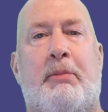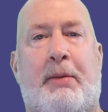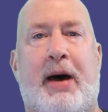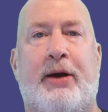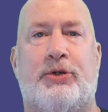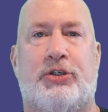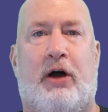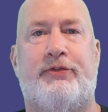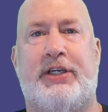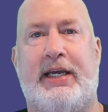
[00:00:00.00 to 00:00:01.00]
My
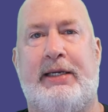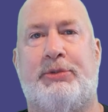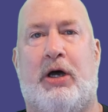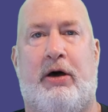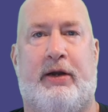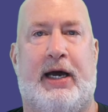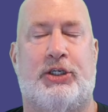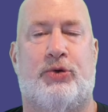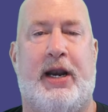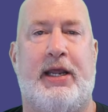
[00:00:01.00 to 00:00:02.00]
Microsoft Teams
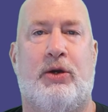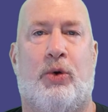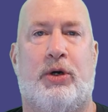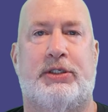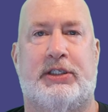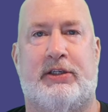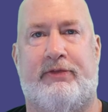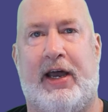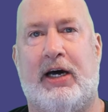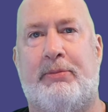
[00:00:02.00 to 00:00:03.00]
online training course is
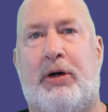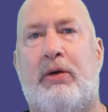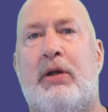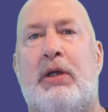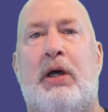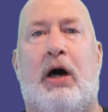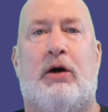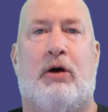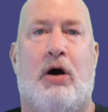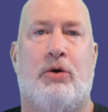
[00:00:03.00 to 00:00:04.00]
available
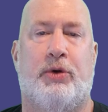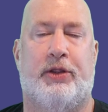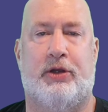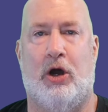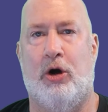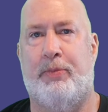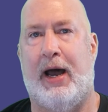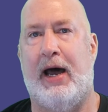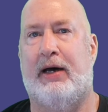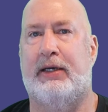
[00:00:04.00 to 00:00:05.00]
along with
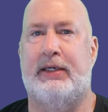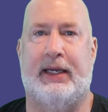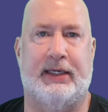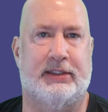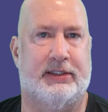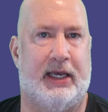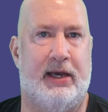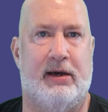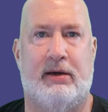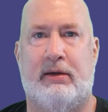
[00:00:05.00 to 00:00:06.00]
Copilot,
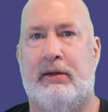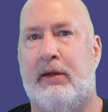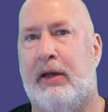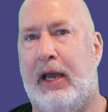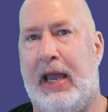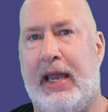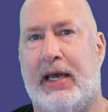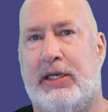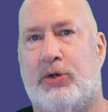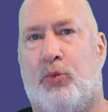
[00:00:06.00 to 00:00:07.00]
Excel,
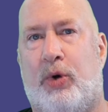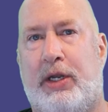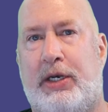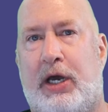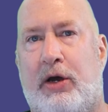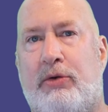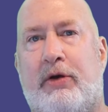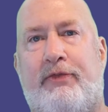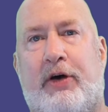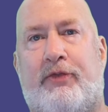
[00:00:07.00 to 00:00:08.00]
and OneNote.
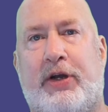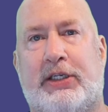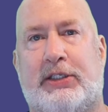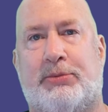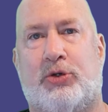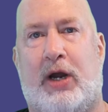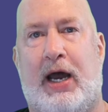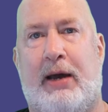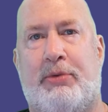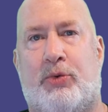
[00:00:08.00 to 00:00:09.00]
Feel free to
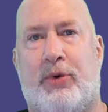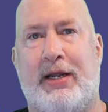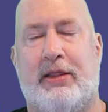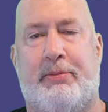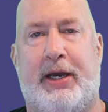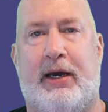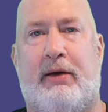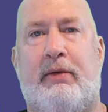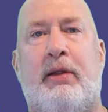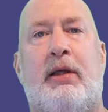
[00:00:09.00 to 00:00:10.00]
subscribe, ring the
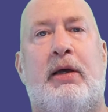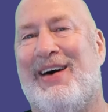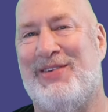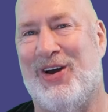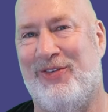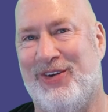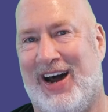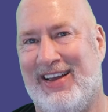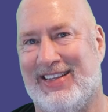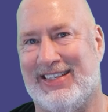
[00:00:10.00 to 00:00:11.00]
bell. Let me know if you
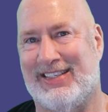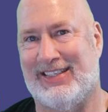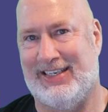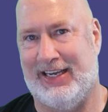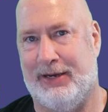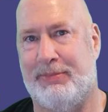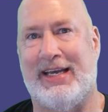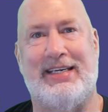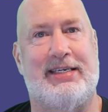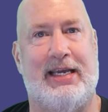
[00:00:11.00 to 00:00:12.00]
like this tip
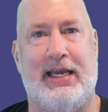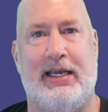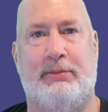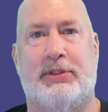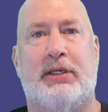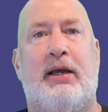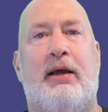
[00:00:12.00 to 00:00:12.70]
in Teams.